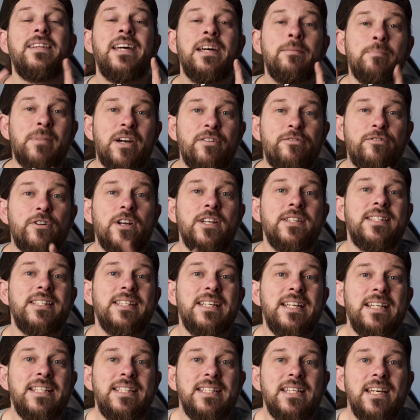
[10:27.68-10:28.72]
that, my friends,
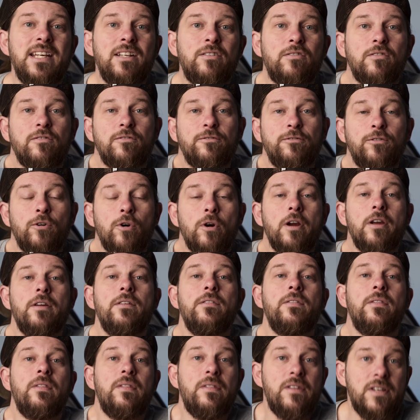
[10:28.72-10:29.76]
is it for
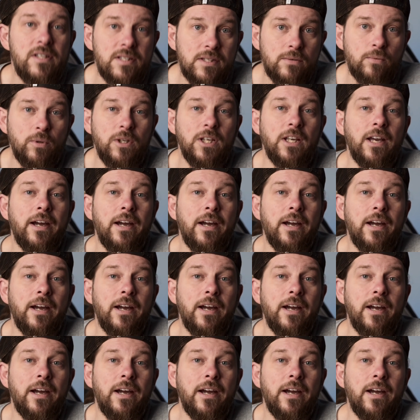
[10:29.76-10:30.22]
this week.